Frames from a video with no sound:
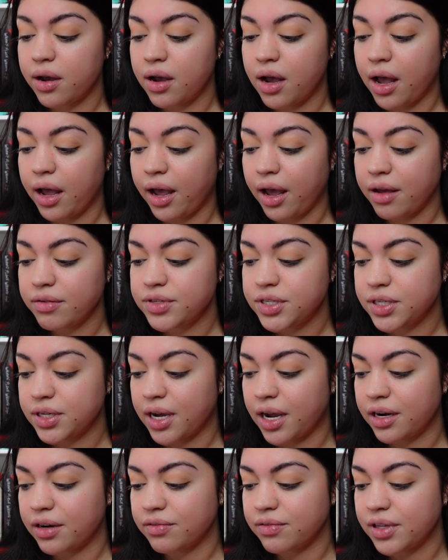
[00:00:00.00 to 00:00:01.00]
I have to
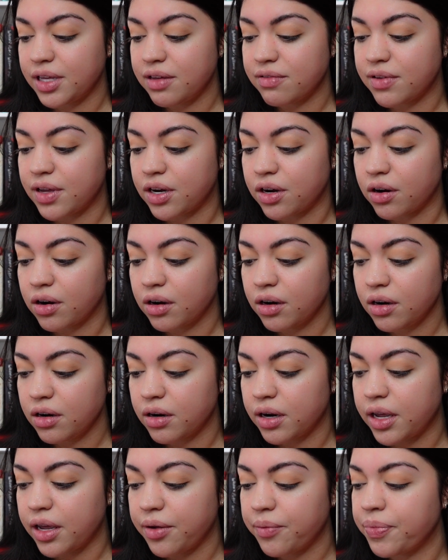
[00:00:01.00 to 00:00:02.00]
kind of leave in a
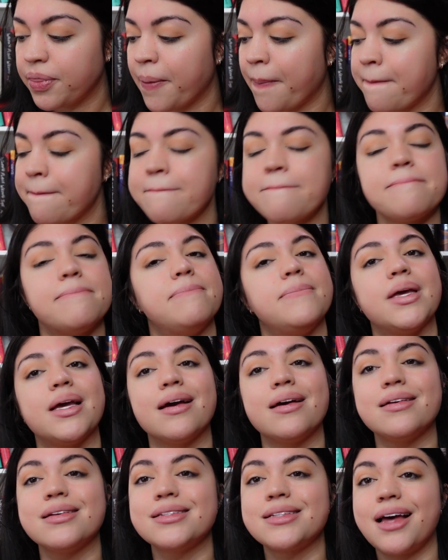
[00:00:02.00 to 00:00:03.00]
hurry
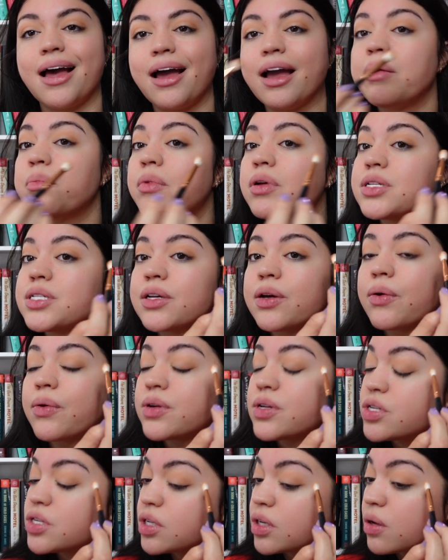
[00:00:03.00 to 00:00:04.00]
because I am also
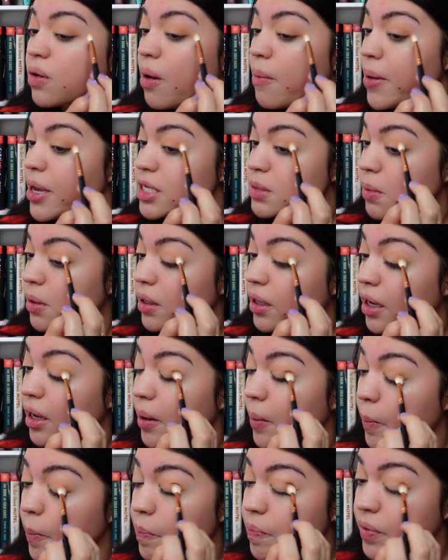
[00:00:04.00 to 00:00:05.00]
going to a baseball
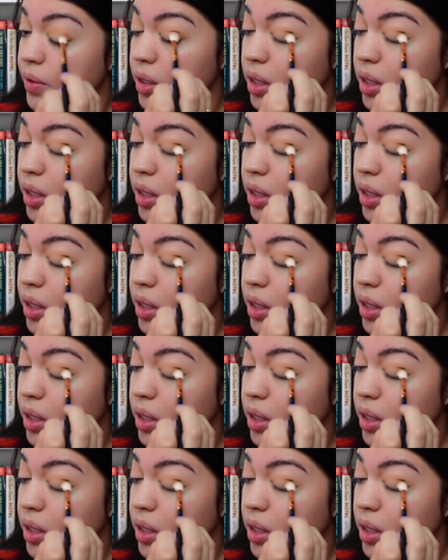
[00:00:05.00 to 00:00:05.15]
game.